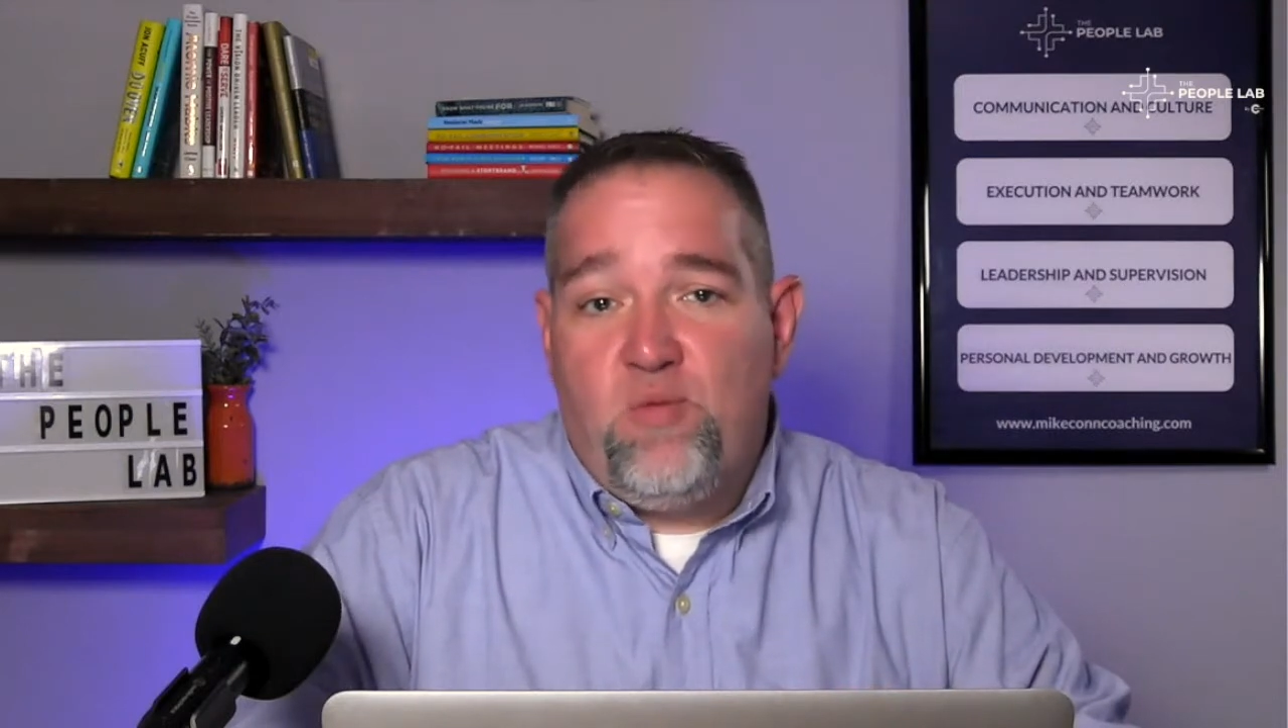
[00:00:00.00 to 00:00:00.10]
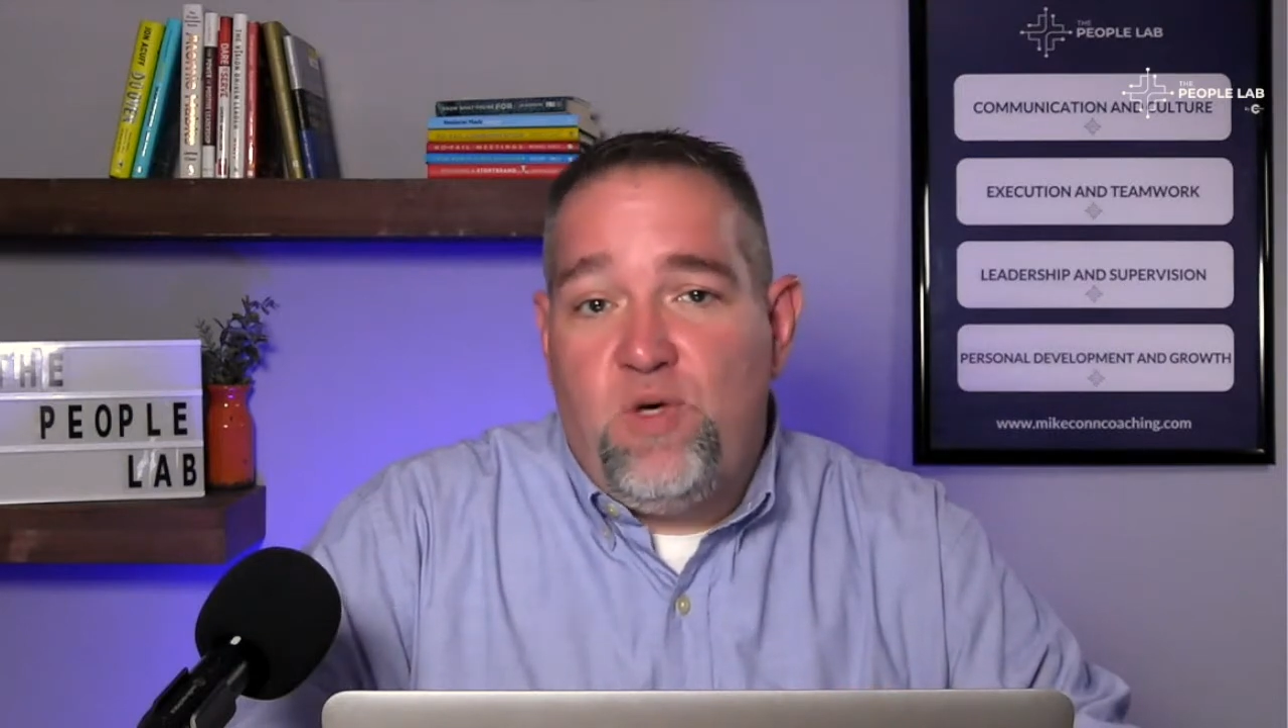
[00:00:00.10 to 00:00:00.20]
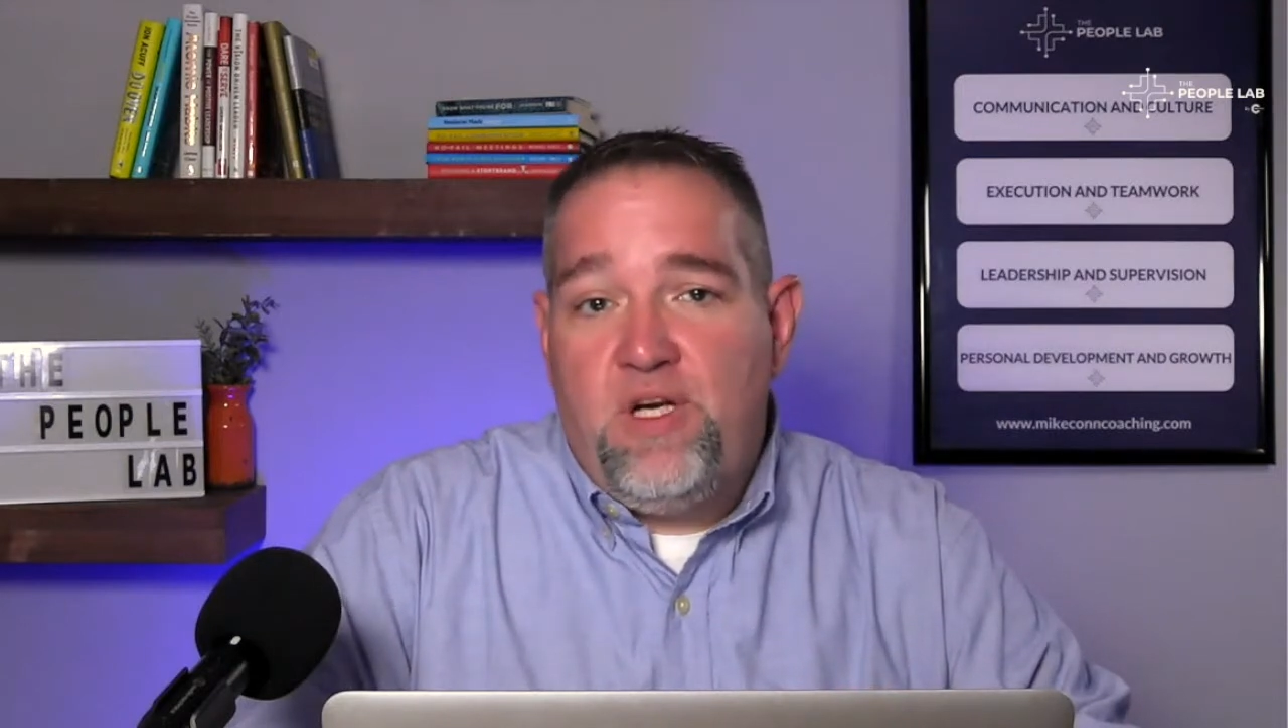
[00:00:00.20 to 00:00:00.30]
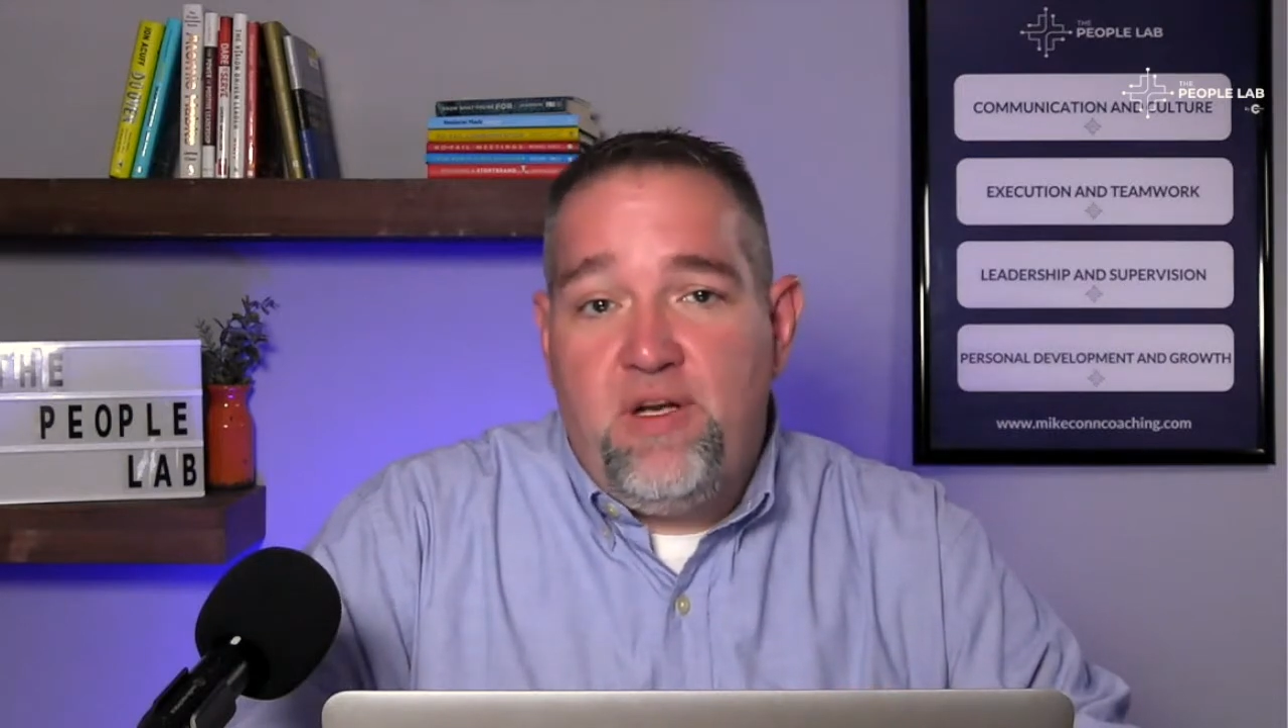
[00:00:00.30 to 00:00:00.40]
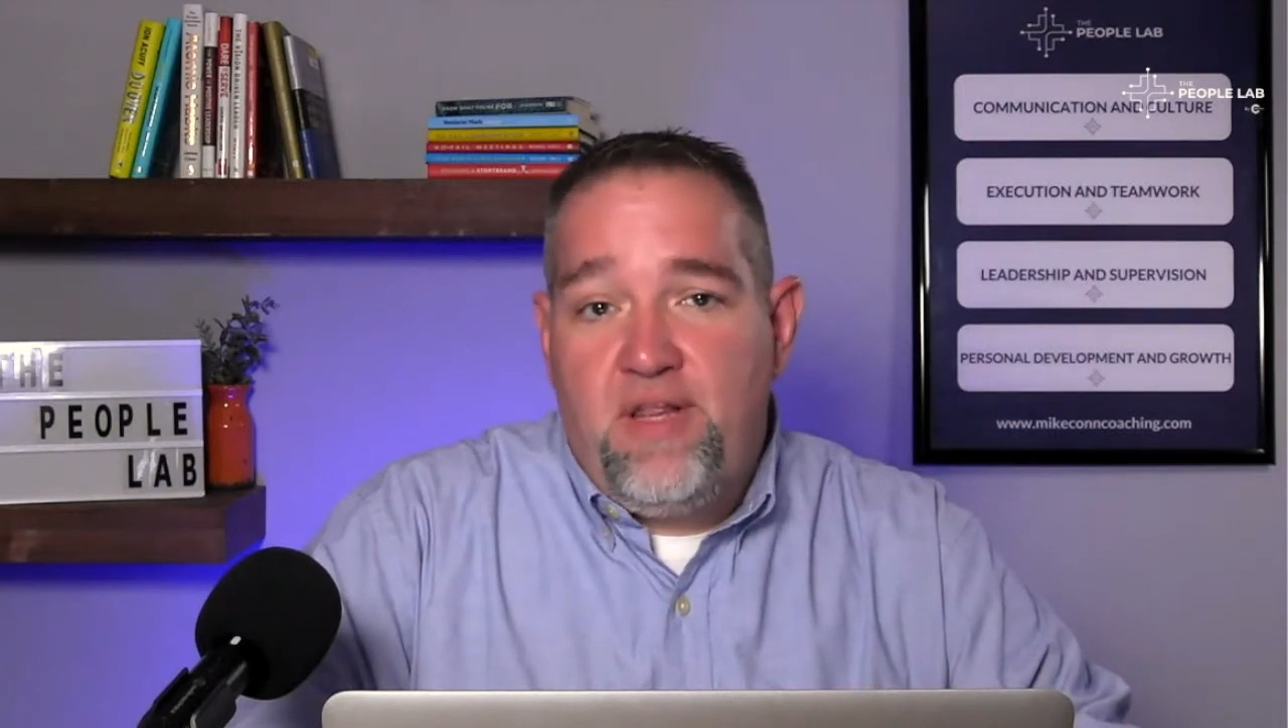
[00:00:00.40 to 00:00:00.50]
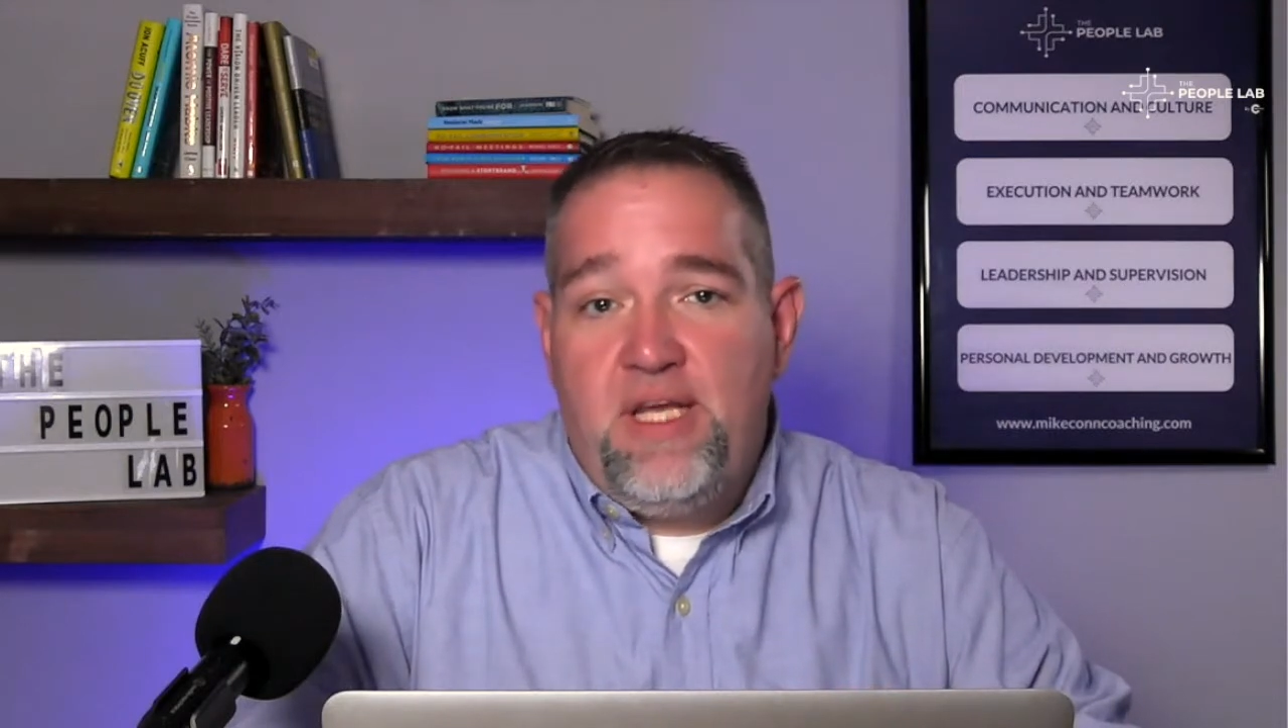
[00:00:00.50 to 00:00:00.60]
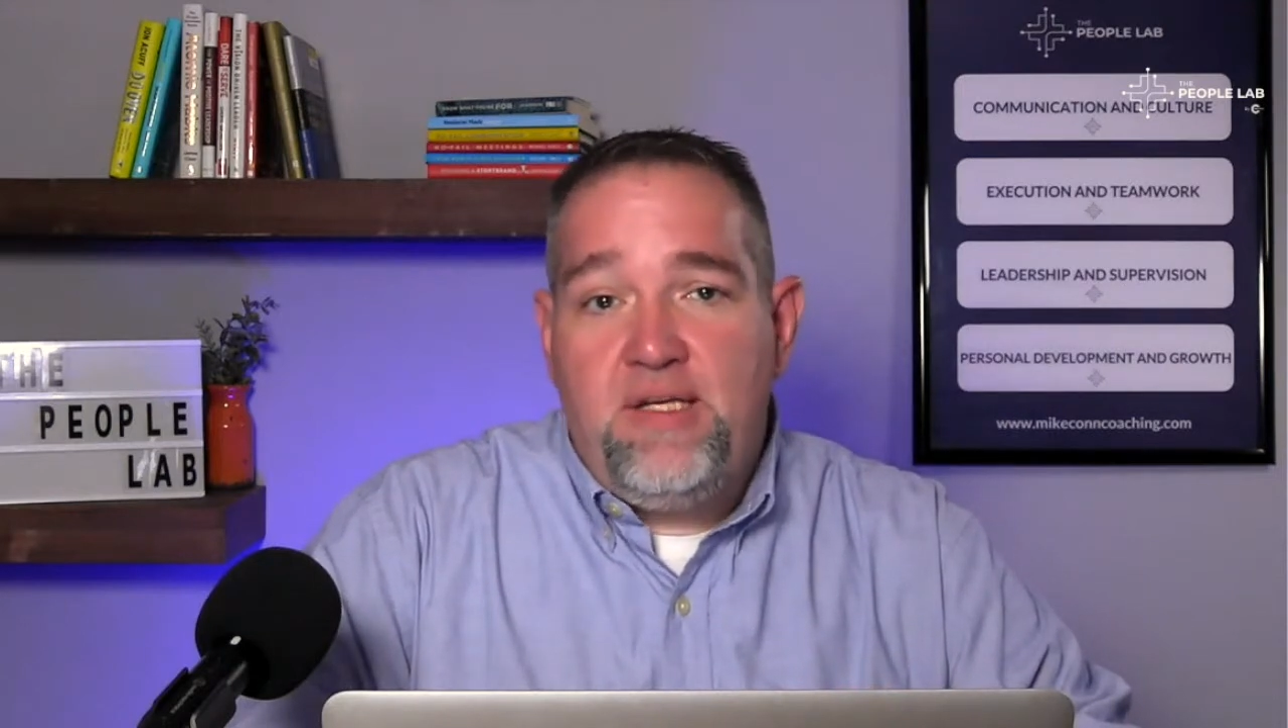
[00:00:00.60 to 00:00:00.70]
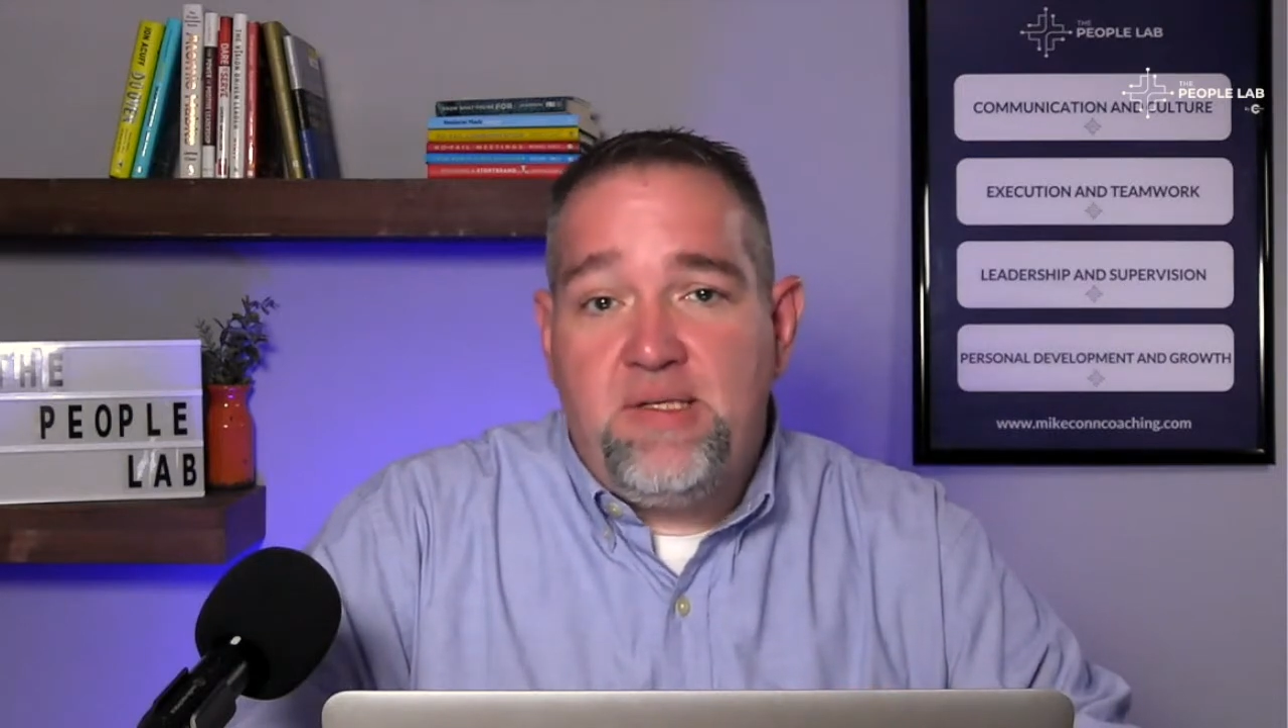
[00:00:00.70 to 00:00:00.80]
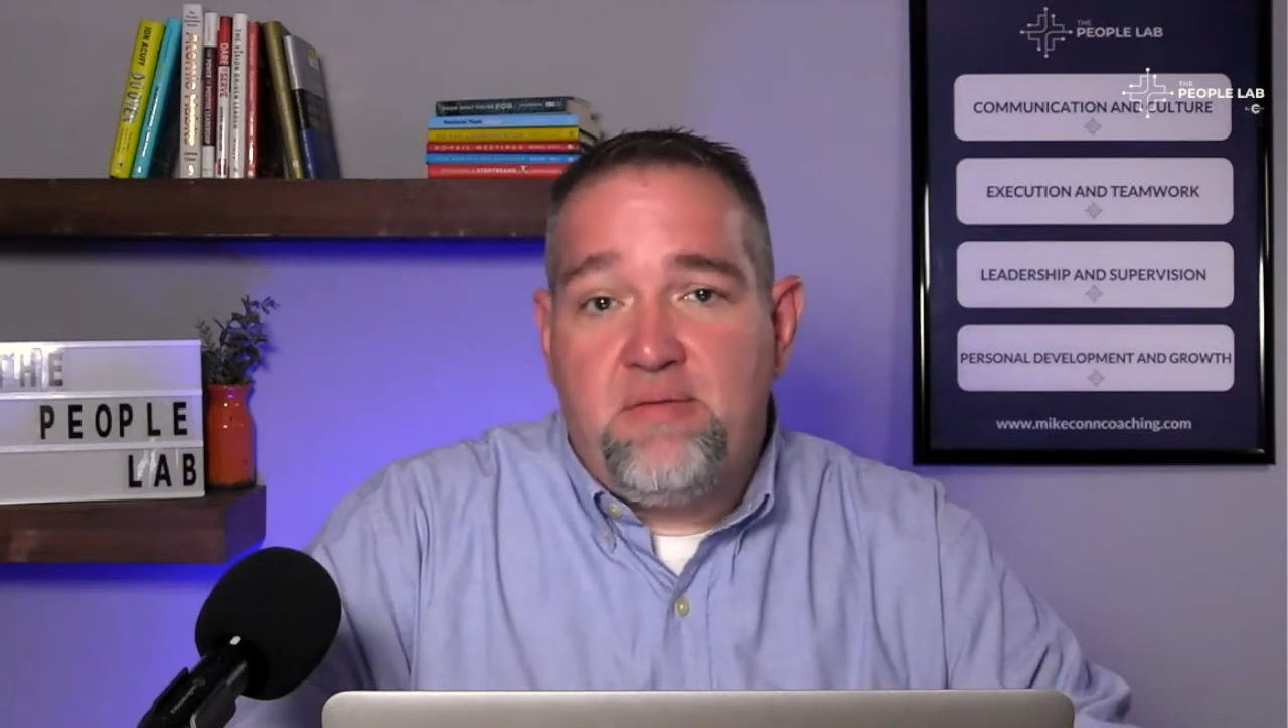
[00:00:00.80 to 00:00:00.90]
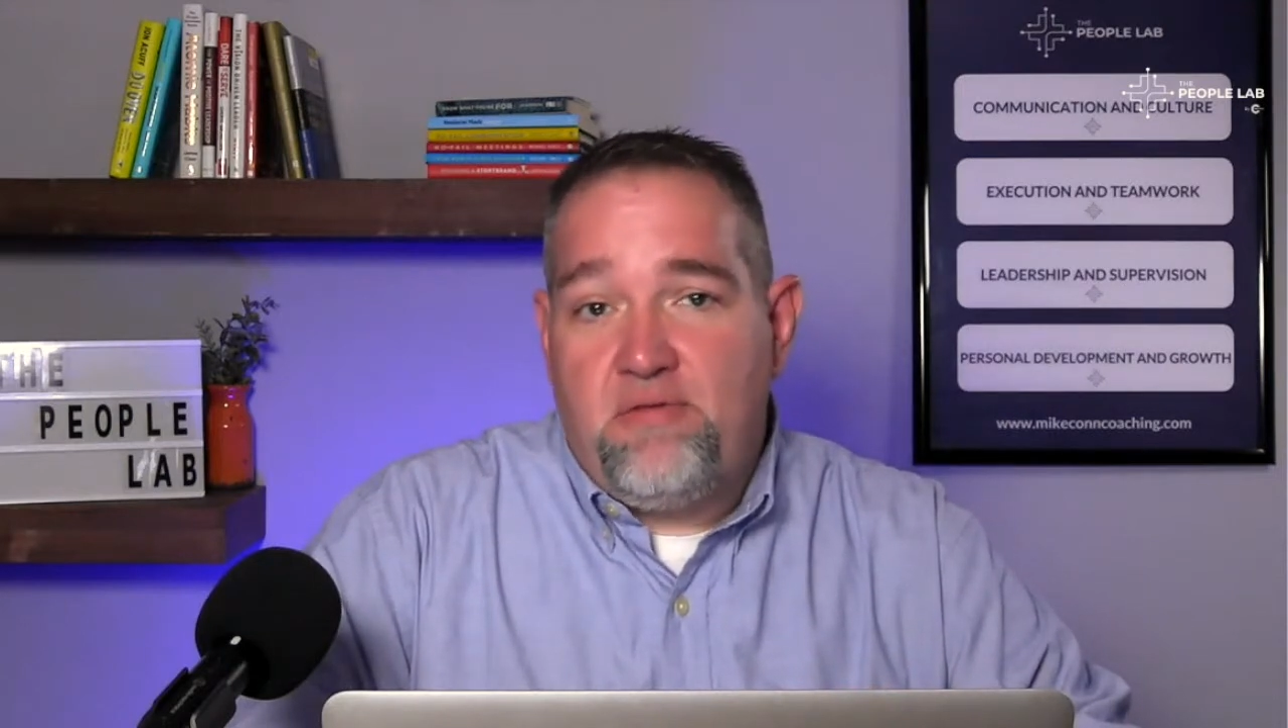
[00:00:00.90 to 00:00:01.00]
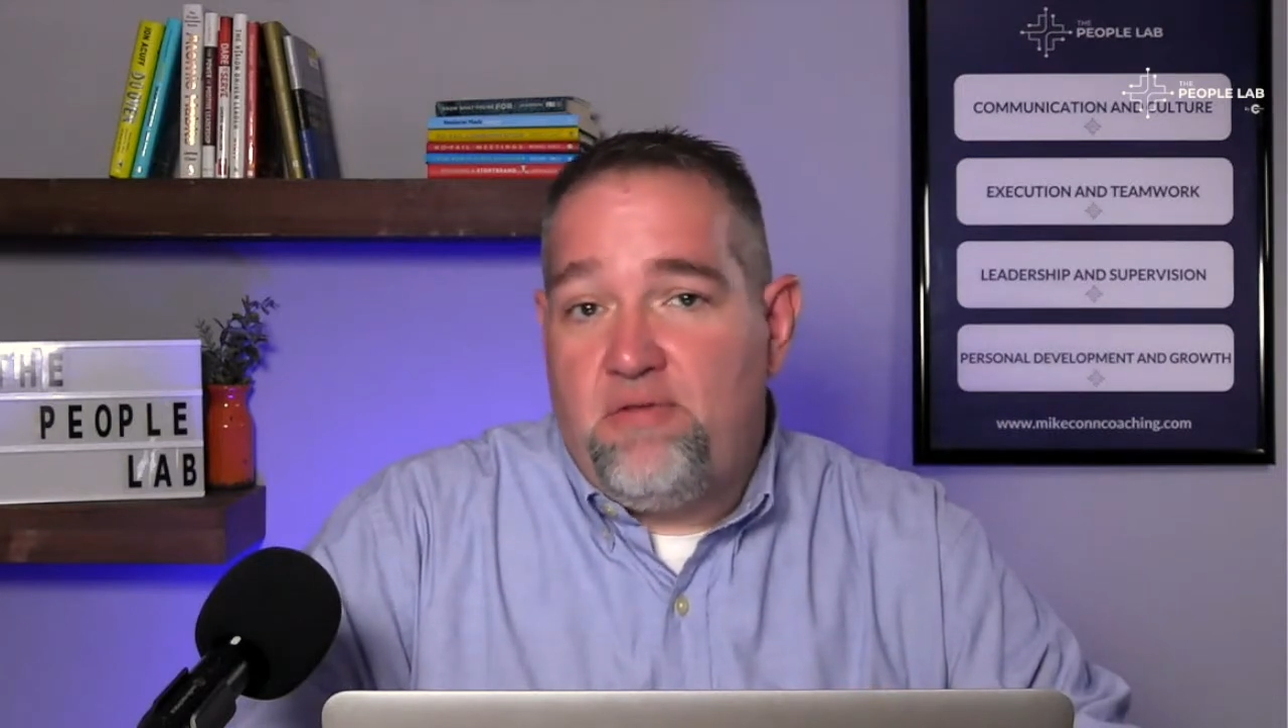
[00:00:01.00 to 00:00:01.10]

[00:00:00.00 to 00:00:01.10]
wooden things.